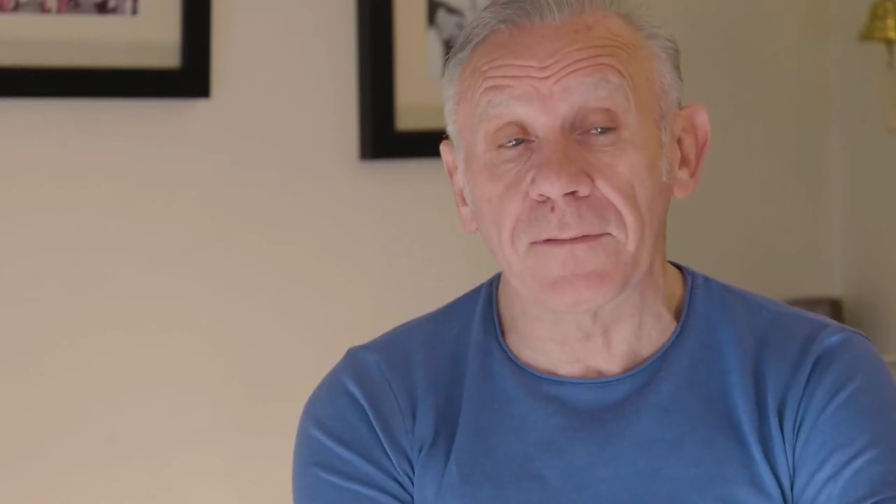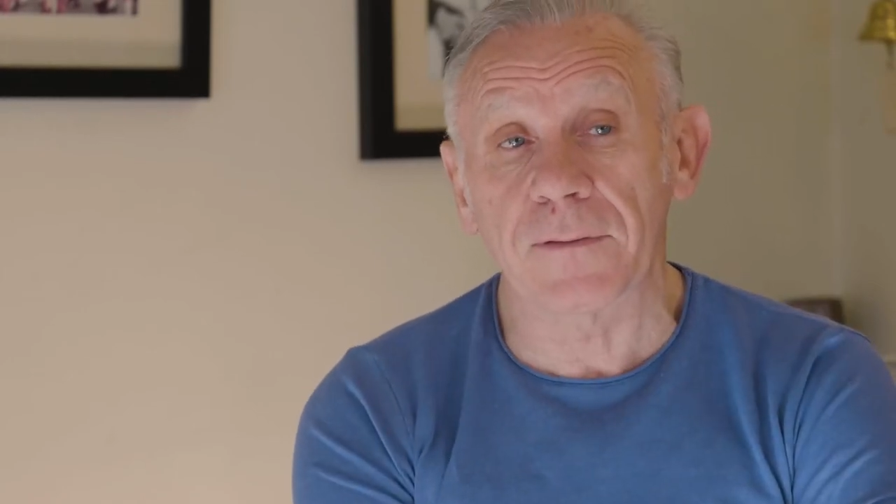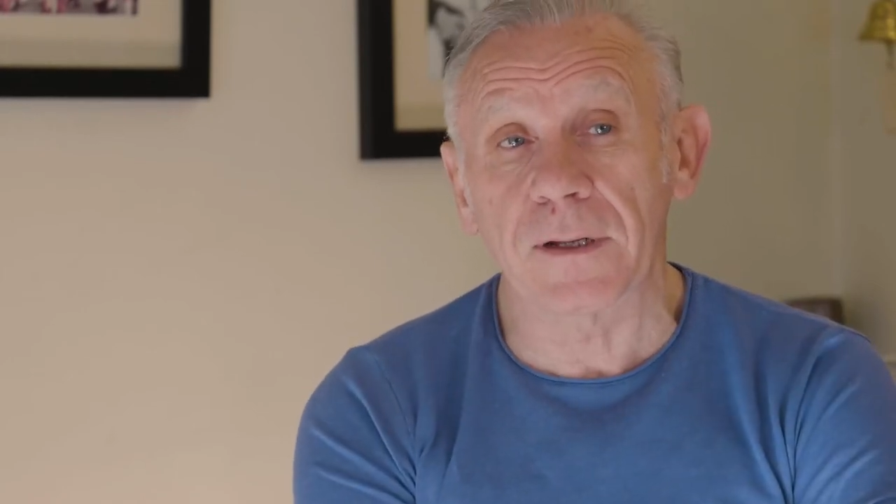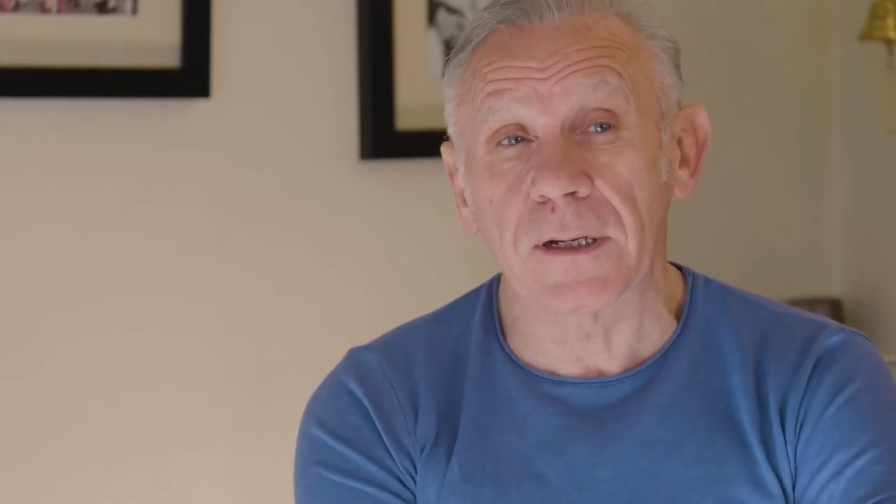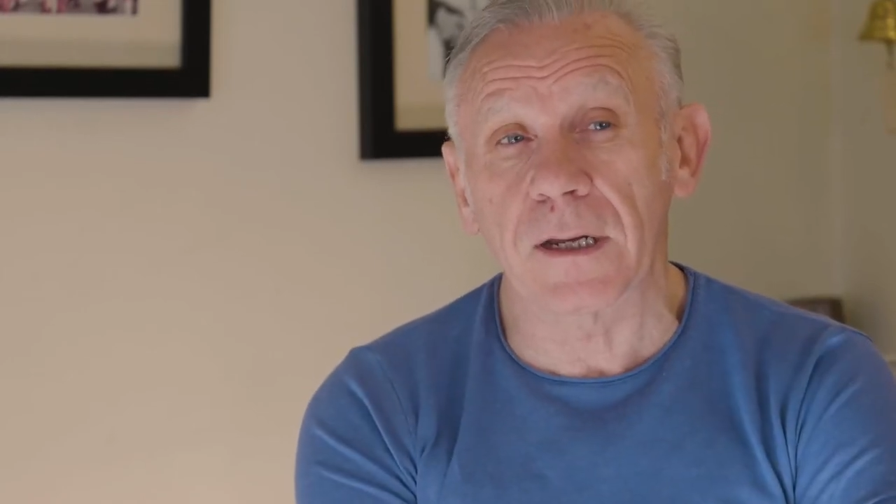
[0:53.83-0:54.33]

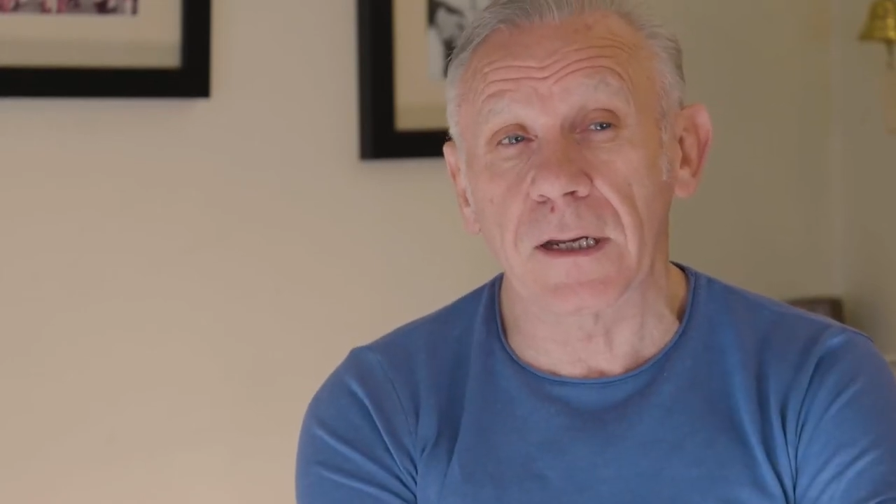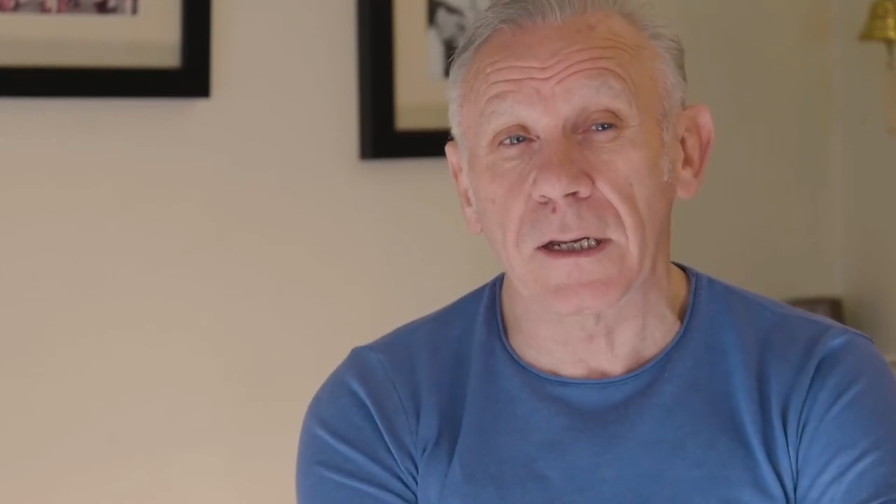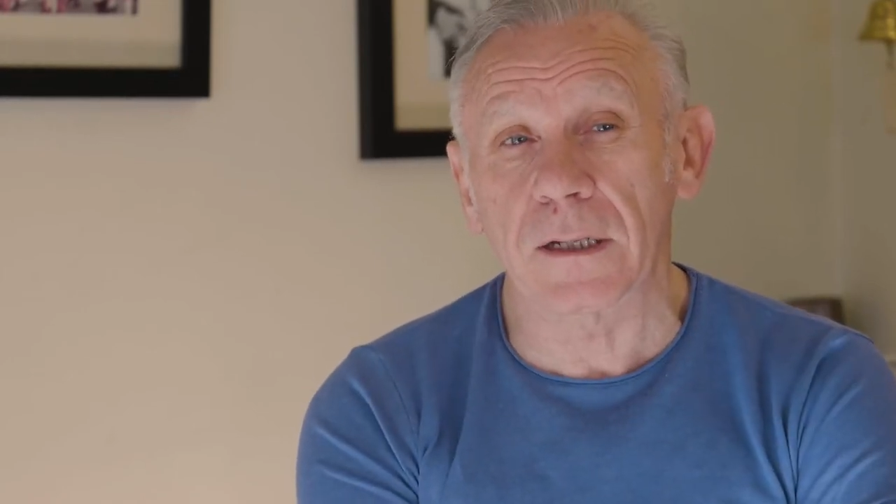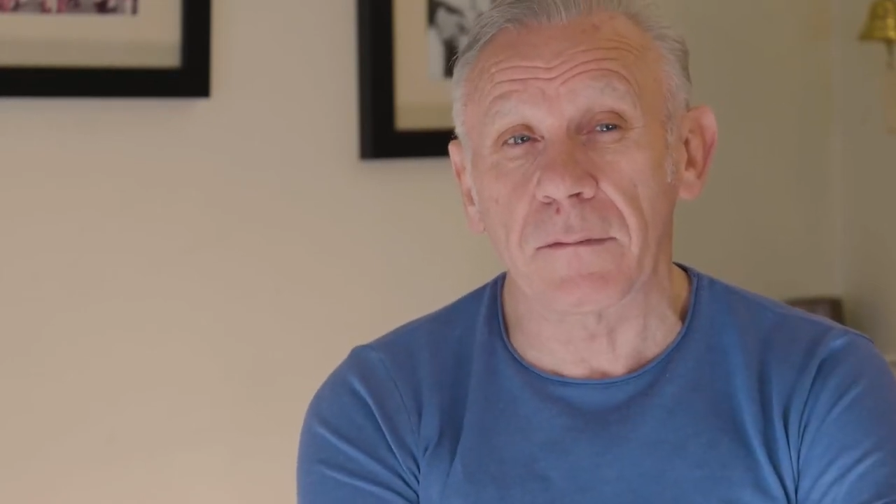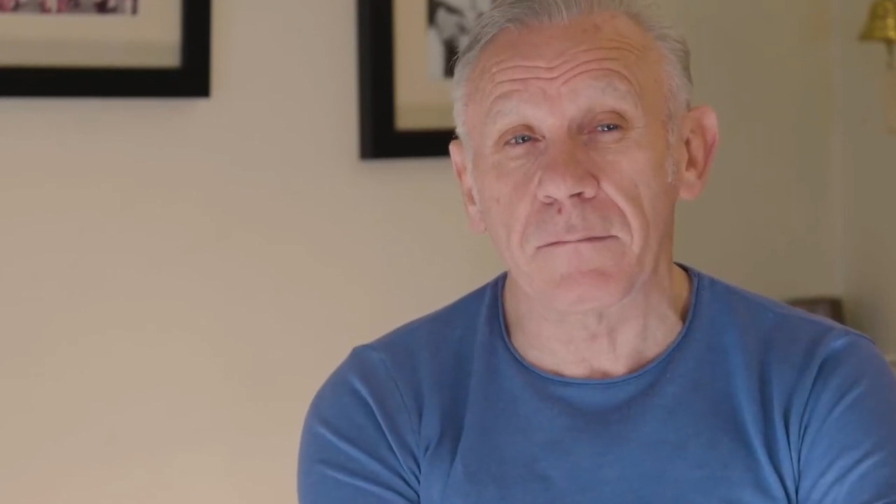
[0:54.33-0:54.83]
and I
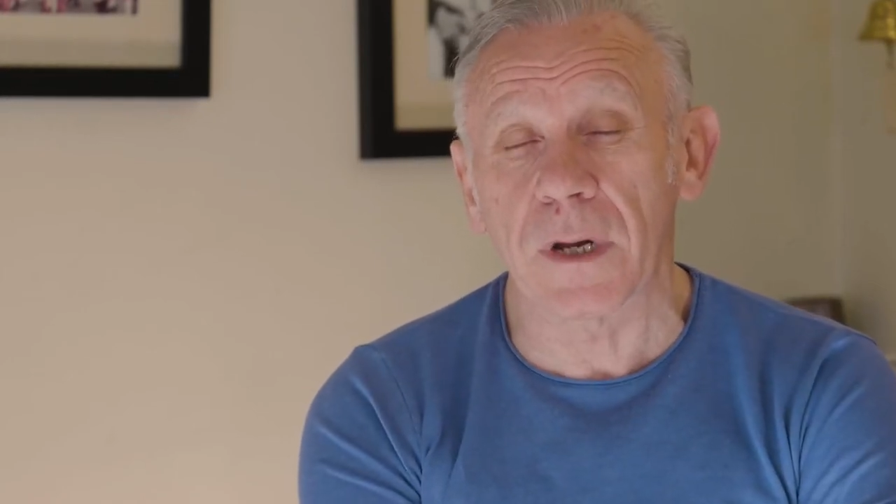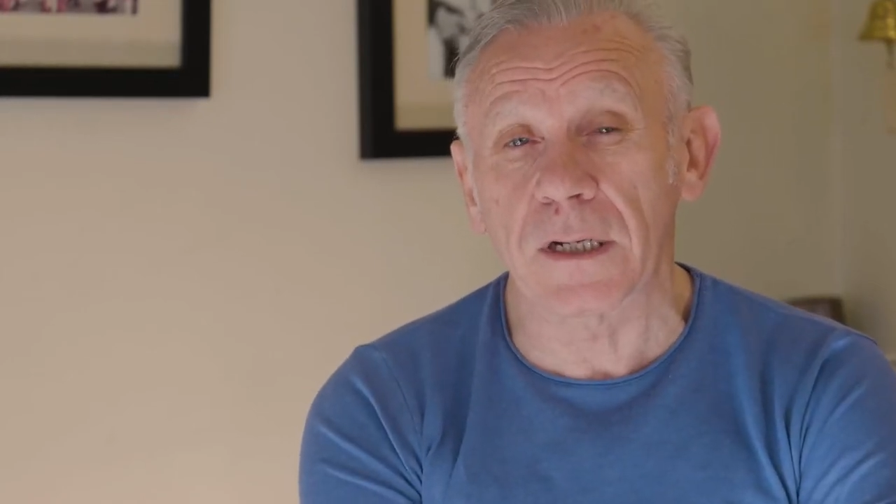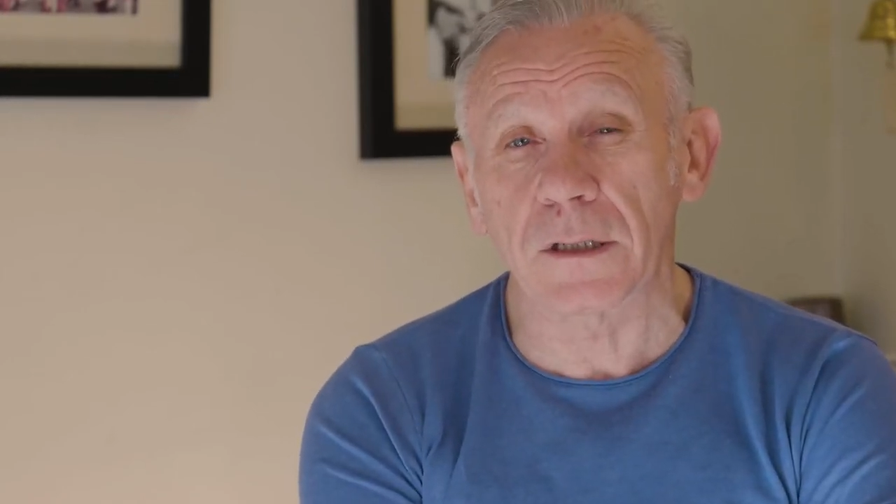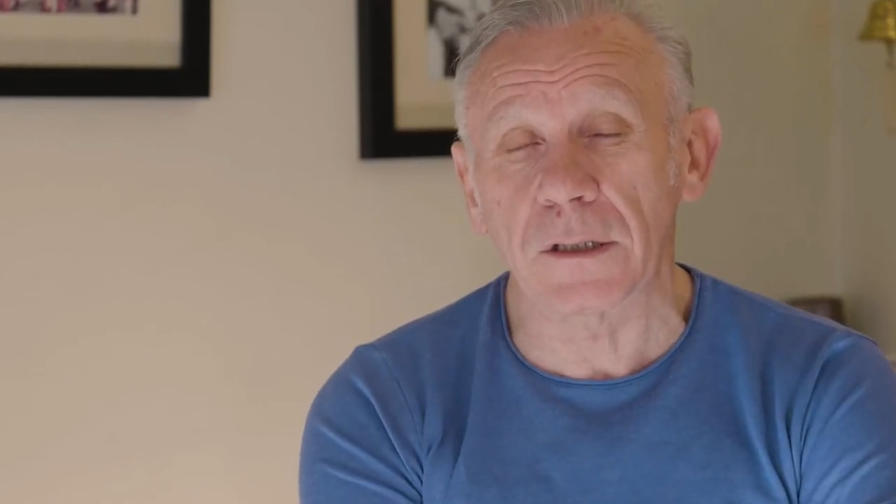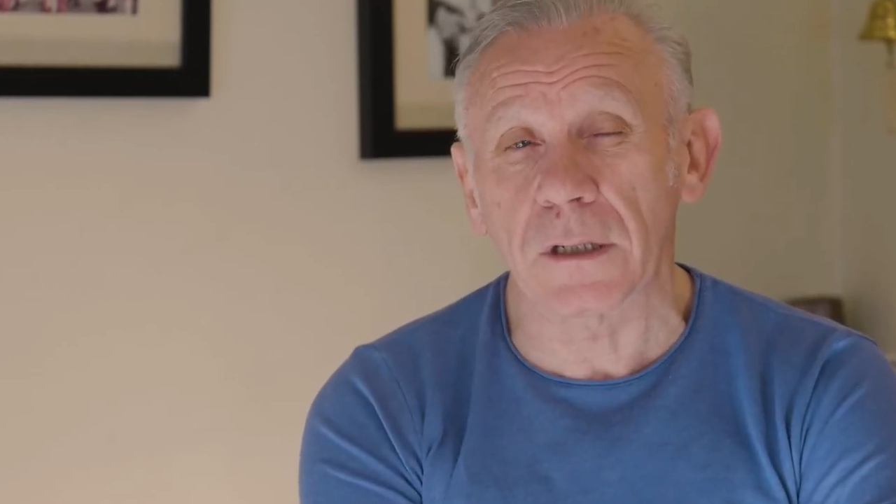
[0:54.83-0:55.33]
had a
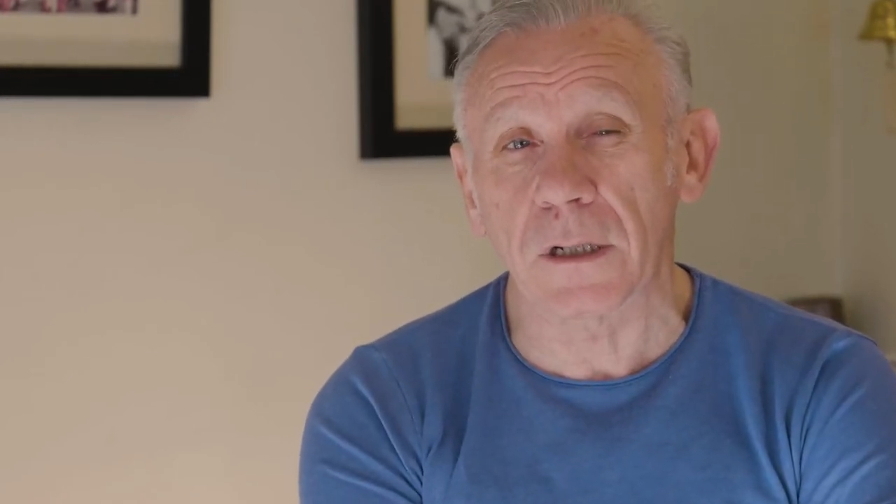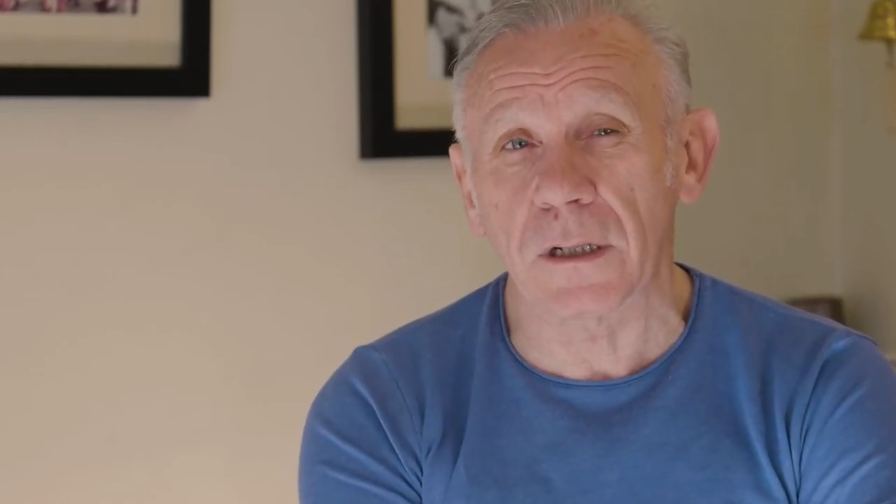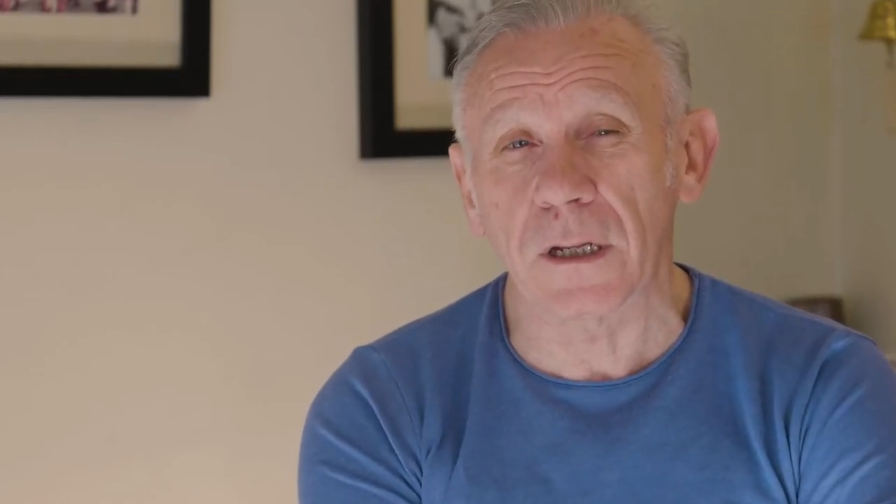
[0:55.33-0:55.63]
Manager of